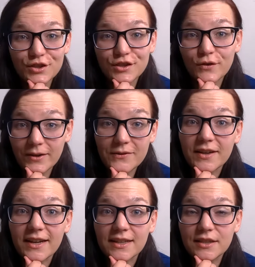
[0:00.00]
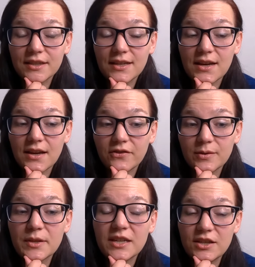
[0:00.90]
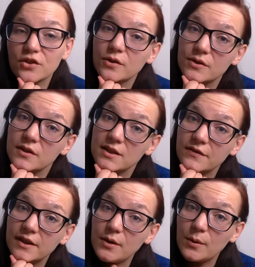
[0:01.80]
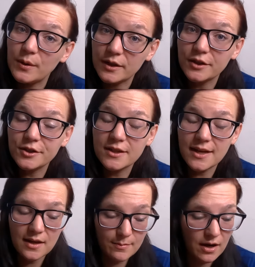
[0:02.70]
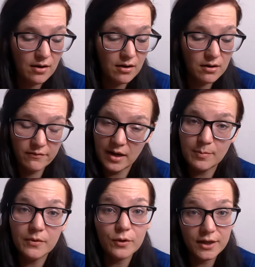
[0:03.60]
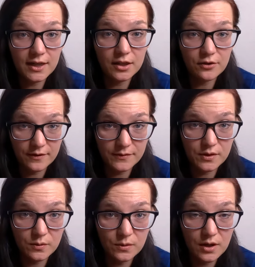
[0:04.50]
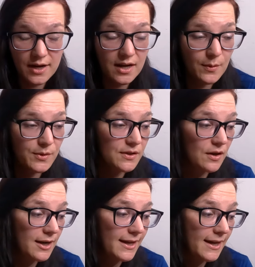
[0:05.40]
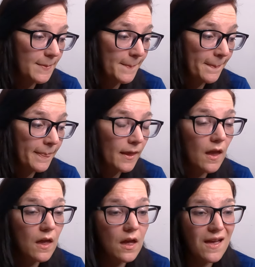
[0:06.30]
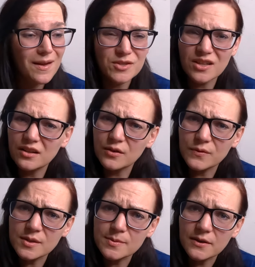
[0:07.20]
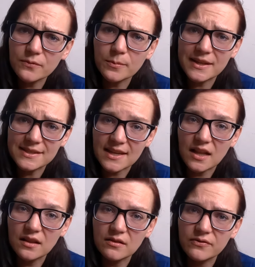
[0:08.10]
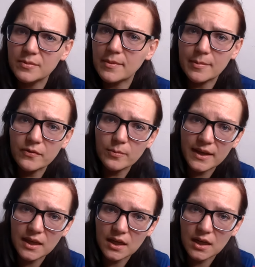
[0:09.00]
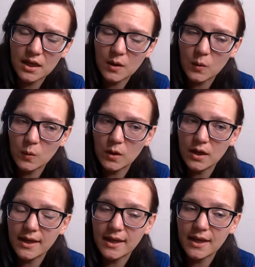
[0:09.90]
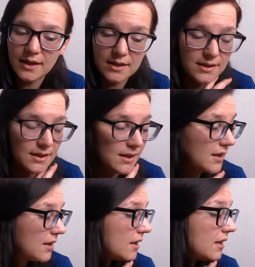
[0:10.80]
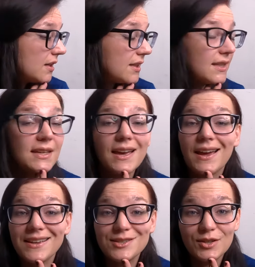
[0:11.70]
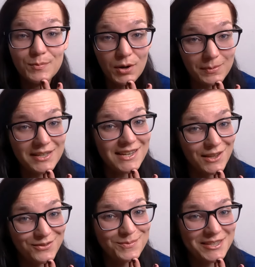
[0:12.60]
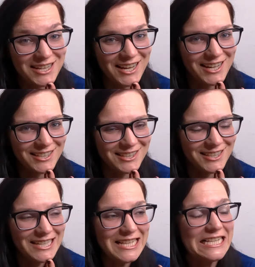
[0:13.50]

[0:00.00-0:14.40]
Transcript: So fun fact, I filmed an intro to this video earlier today in my car right before hitting the thrift store, and I was all like, I'm just gonna look for some stuff for myself and maybe for my kiddo, and uh, yeah, as you can probably tell from the title,